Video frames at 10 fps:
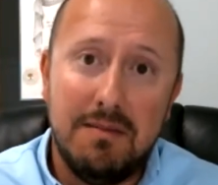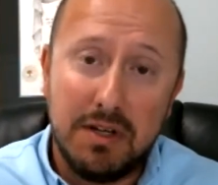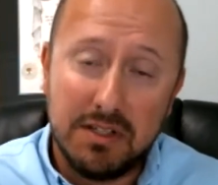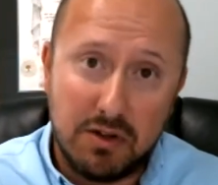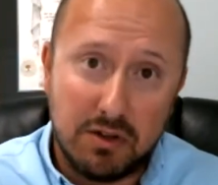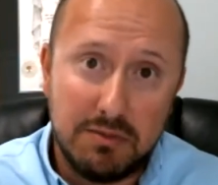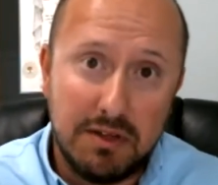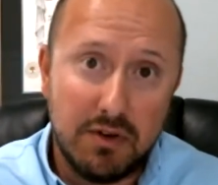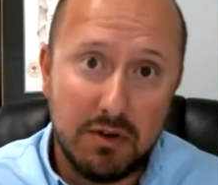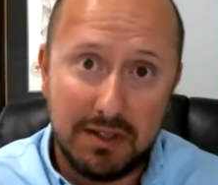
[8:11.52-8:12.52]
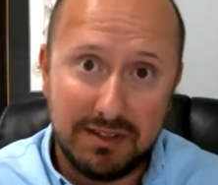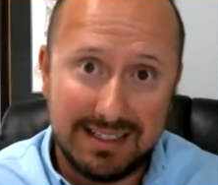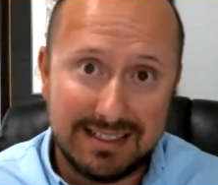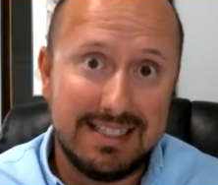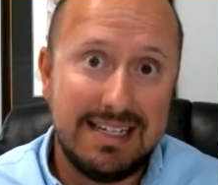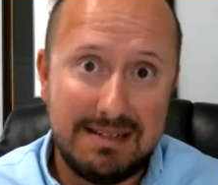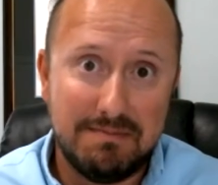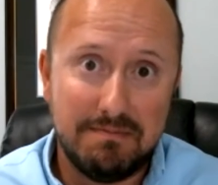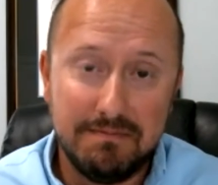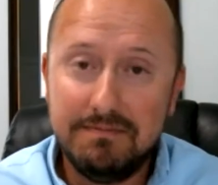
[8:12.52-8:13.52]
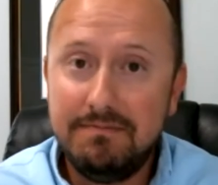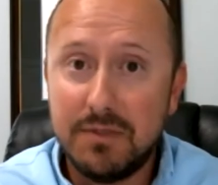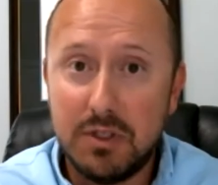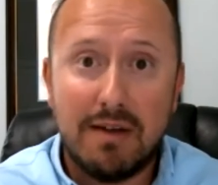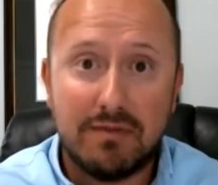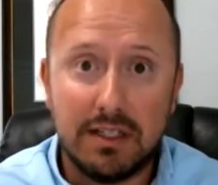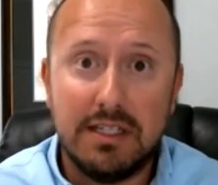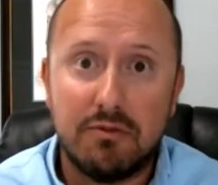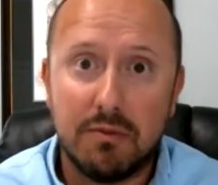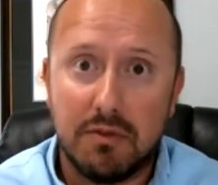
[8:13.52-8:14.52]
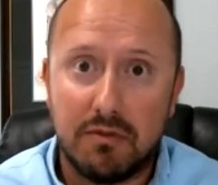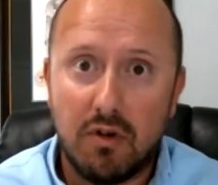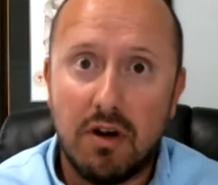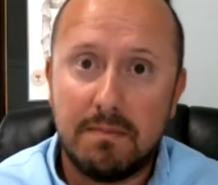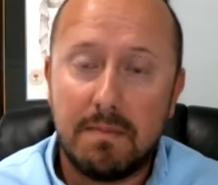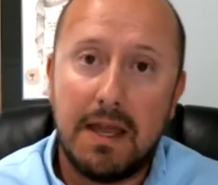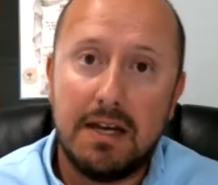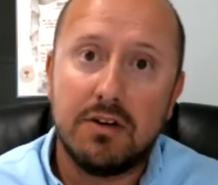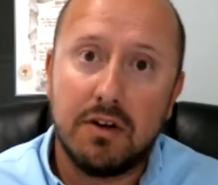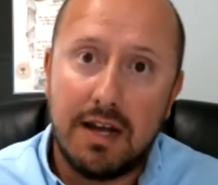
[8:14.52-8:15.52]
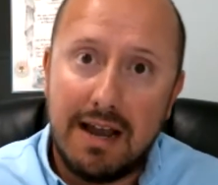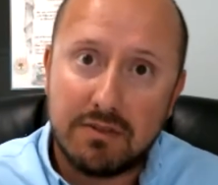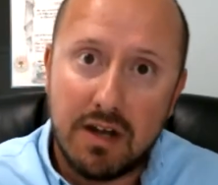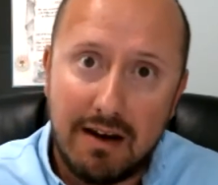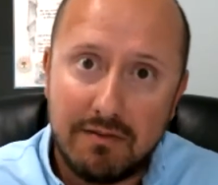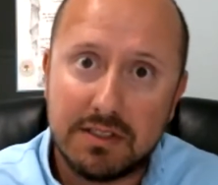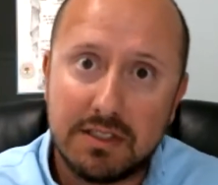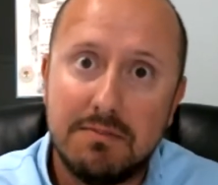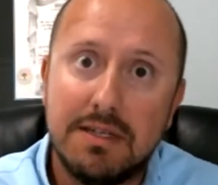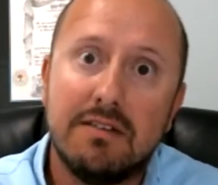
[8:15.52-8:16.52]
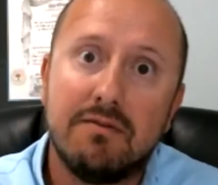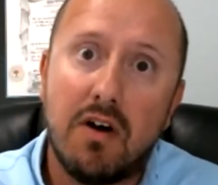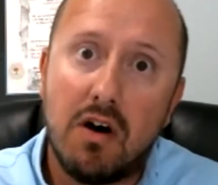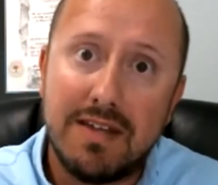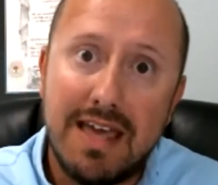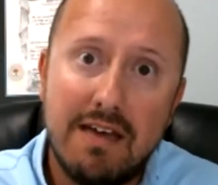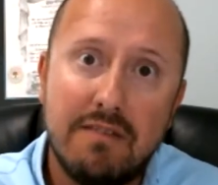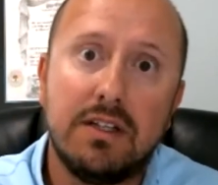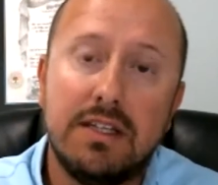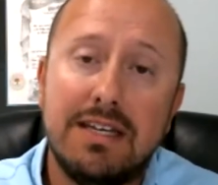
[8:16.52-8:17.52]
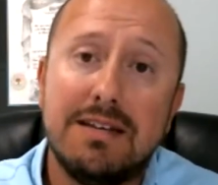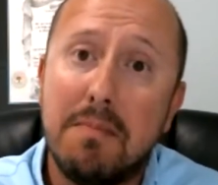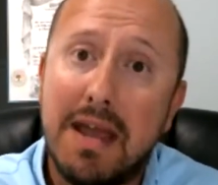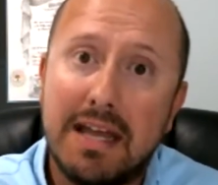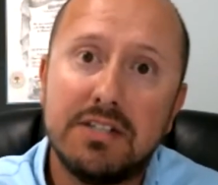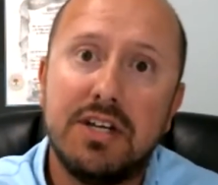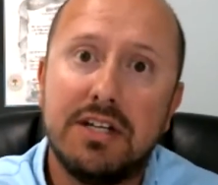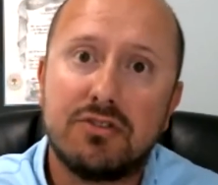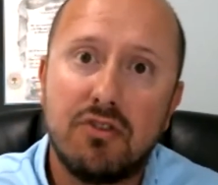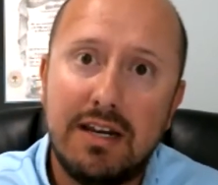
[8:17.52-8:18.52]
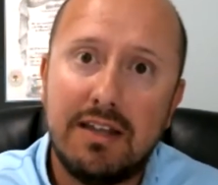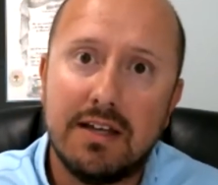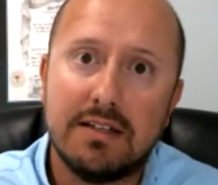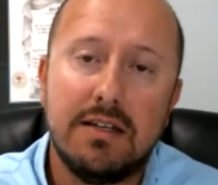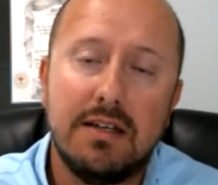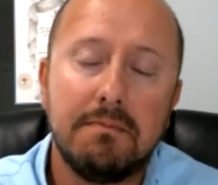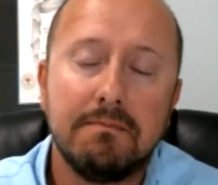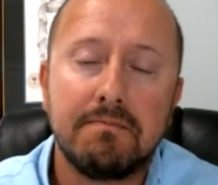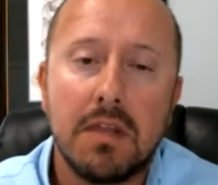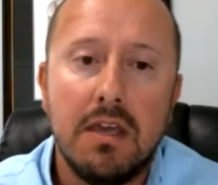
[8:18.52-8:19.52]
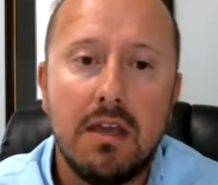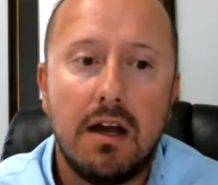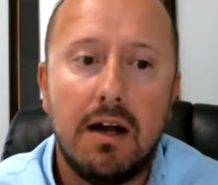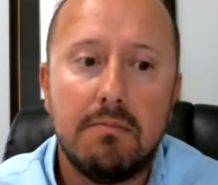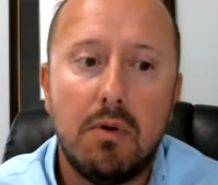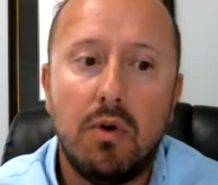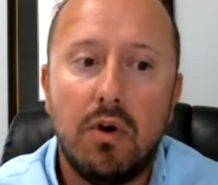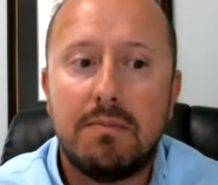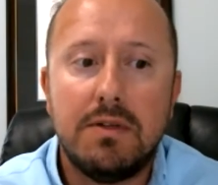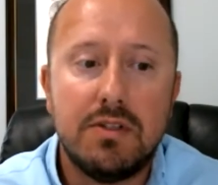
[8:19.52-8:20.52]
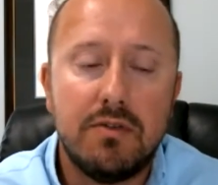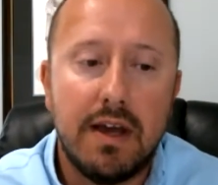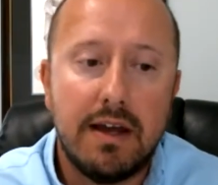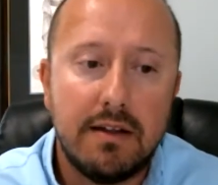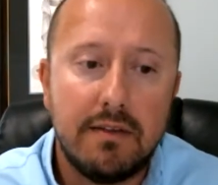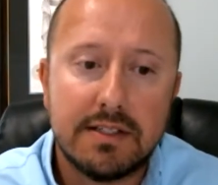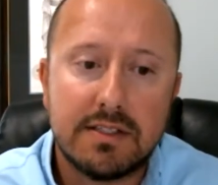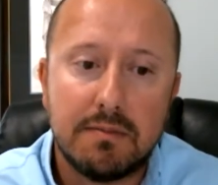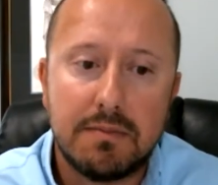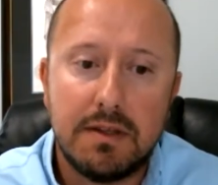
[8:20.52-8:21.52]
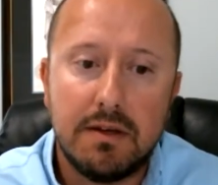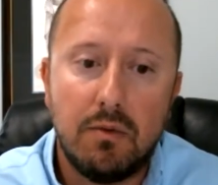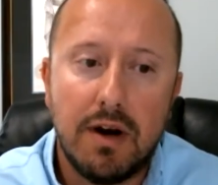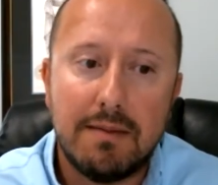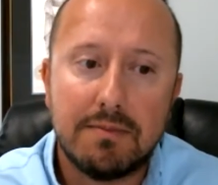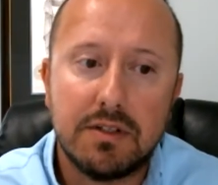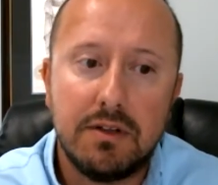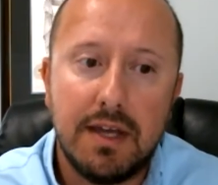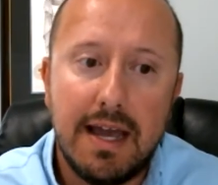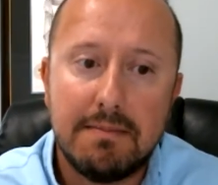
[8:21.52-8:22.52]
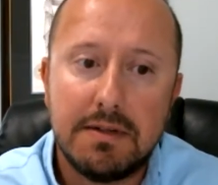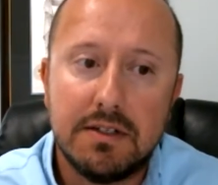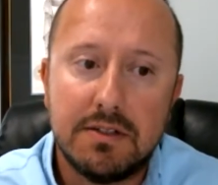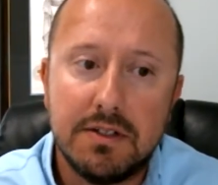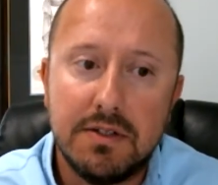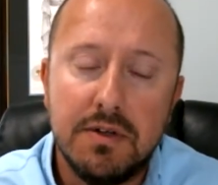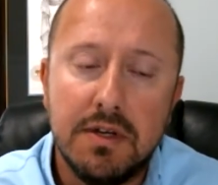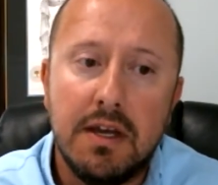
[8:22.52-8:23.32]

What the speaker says: Because ultimately, if you're building a team, you have to lead from the front, and you're going to have to obviously be involved heavily in managing and training that team. But we'll help you do that. And that's something that we're absolutely happy to do.